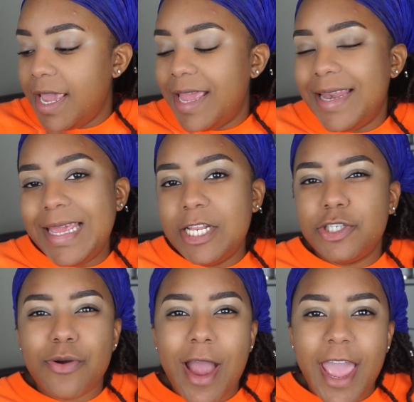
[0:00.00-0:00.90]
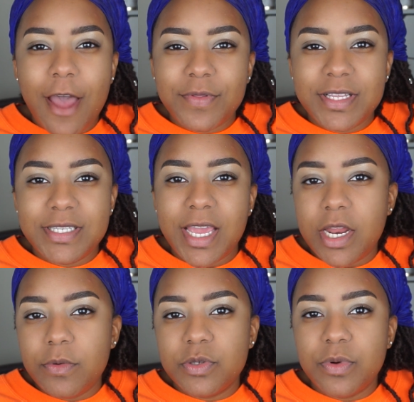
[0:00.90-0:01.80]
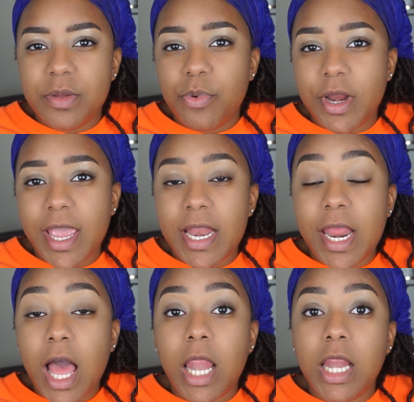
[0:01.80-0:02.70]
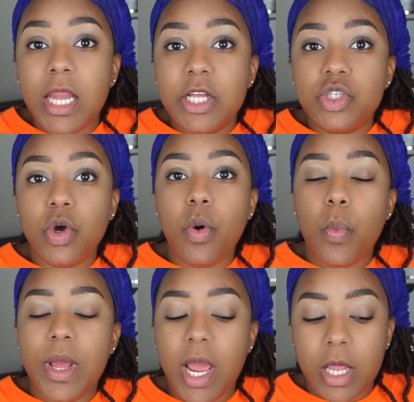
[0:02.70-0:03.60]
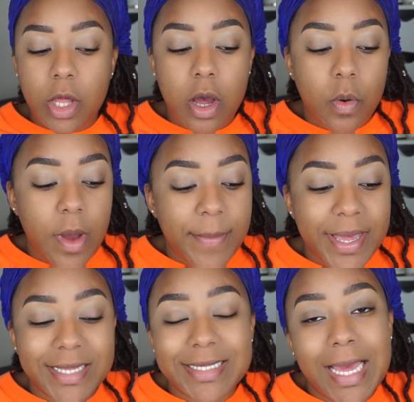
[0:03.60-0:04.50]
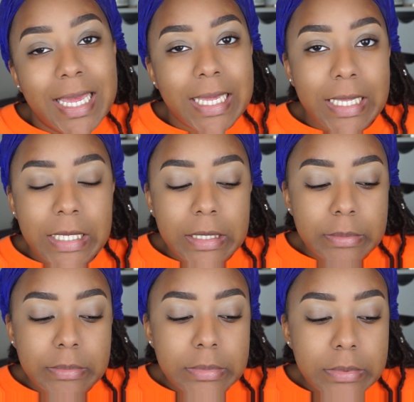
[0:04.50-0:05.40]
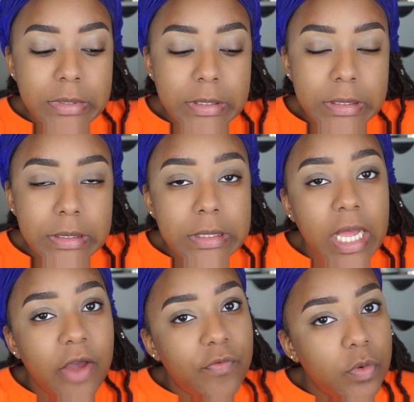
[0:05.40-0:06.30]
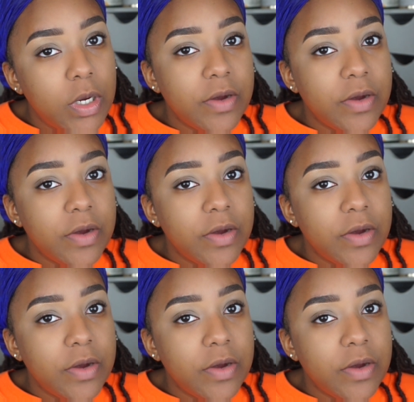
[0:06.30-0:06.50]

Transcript: it didn't dry out the skin. It was really pretty, and a little went a long way because I am a full